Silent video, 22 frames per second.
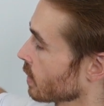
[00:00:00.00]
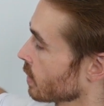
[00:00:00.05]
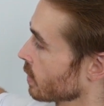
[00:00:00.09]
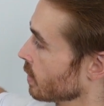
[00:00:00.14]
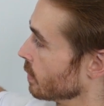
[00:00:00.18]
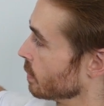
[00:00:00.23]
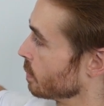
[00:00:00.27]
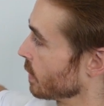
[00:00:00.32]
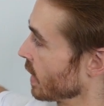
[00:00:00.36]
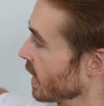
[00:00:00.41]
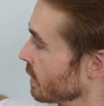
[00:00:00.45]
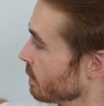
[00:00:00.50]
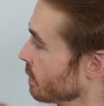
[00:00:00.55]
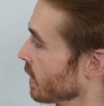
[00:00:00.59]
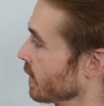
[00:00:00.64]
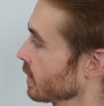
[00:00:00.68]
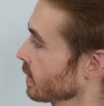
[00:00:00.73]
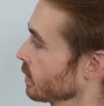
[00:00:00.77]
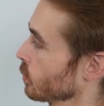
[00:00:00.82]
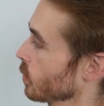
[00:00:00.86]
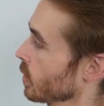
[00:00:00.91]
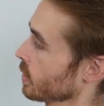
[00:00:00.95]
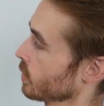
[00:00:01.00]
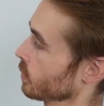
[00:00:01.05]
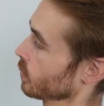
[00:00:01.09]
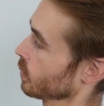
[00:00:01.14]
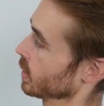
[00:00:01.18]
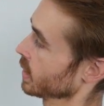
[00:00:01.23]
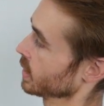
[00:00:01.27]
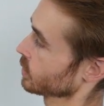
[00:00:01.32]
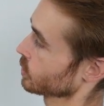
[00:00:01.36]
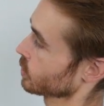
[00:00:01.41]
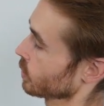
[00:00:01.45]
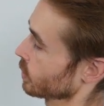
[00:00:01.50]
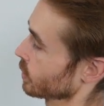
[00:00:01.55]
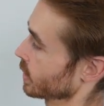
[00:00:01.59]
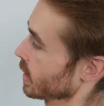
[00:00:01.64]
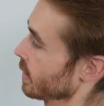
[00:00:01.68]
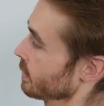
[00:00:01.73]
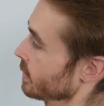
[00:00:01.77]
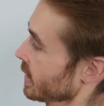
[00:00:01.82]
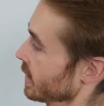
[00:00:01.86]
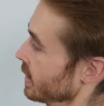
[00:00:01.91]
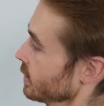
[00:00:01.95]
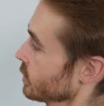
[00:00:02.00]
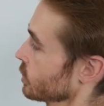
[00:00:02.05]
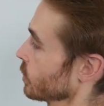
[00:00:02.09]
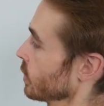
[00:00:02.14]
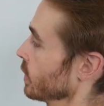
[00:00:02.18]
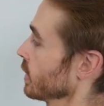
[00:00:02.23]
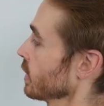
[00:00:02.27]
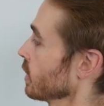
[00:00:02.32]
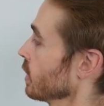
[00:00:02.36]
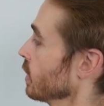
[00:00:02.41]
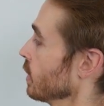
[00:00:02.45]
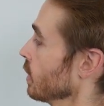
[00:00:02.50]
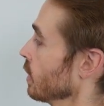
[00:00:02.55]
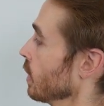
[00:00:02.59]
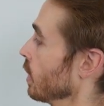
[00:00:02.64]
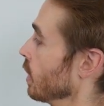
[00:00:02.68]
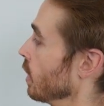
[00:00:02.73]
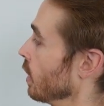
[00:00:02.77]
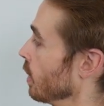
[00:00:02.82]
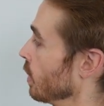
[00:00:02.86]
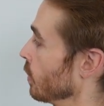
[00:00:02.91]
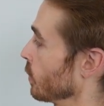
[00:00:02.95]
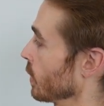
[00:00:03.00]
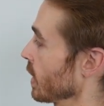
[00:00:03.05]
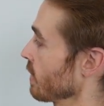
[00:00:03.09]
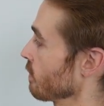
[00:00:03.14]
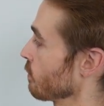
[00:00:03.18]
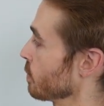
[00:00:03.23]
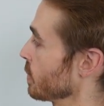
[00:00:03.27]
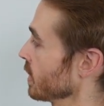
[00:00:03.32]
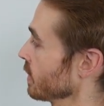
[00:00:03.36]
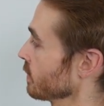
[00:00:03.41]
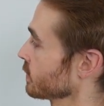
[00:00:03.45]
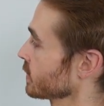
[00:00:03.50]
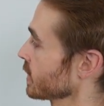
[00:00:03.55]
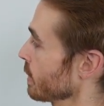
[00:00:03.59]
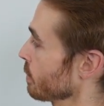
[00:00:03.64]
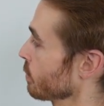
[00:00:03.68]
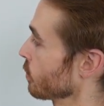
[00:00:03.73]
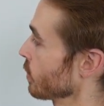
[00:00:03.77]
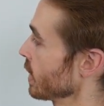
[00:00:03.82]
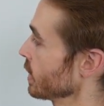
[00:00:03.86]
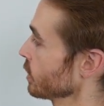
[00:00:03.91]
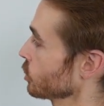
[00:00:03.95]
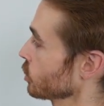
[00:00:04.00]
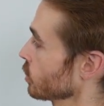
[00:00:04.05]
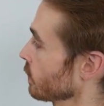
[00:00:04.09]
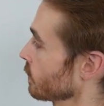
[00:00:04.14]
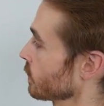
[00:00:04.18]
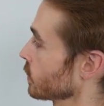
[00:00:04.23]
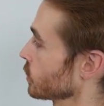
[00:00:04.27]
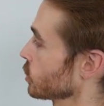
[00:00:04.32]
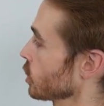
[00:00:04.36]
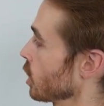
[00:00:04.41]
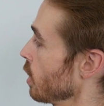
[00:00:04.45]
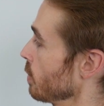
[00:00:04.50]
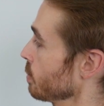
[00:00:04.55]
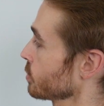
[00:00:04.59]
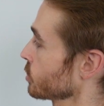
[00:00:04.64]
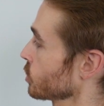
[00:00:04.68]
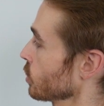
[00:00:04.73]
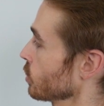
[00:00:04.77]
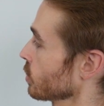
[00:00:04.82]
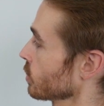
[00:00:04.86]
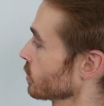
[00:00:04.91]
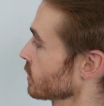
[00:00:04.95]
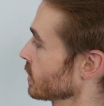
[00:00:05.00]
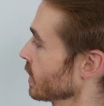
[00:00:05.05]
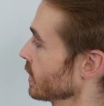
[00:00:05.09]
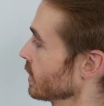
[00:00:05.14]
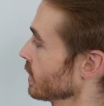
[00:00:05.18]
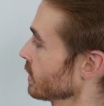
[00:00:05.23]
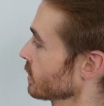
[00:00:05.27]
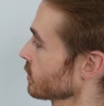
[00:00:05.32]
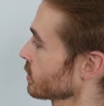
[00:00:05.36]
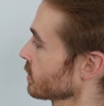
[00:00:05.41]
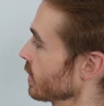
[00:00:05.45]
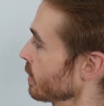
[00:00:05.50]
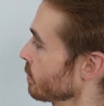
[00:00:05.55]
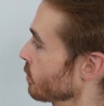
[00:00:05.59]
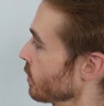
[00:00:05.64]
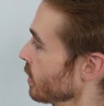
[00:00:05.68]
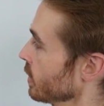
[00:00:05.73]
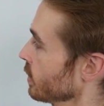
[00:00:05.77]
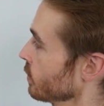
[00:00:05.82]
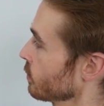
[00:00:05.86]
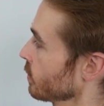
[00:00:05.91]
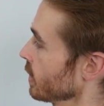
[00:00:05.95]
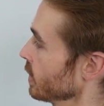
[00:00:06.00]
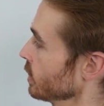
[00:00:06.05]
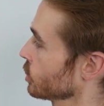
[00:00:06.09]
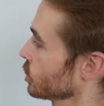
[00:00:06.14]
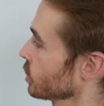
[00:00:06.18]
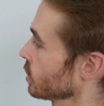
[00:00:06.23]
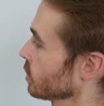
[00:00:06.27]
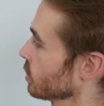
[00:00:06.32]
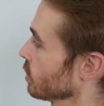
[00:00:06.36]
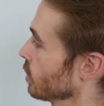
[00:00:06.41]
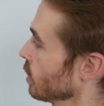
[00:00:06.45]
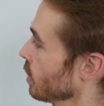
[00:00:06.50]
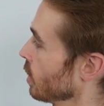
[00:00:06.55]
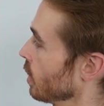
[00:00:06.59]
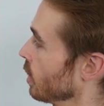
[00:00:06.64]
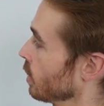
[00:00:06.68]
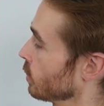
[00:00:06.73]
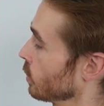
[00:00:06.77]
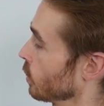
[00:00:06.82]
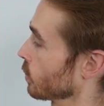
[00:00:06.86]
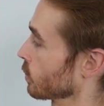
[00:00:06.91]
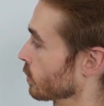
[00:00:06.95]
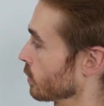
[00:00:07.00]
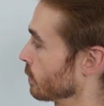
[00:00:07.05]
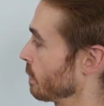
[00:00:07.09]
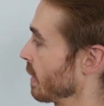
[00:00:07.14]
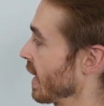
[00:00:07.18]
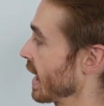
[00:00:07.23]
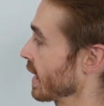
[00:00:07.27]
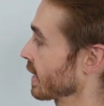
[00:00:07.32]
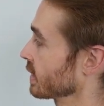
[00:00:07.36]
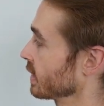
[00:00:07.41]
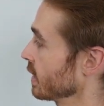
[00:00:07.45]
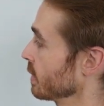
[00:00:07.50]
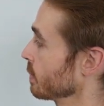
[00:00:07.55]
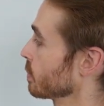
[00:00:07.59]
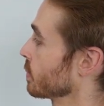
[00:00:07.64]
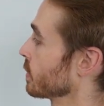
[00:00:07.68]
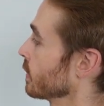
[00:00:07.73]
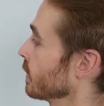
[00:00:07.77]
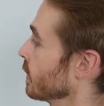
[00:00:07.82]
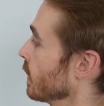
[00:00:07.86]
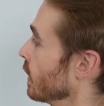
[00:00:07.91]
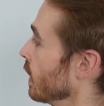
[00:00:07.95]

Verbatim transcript: the play button where the wind's sort of coming into it, uh, we have a bit of separation off the top, so you can see this separated region along the back lip.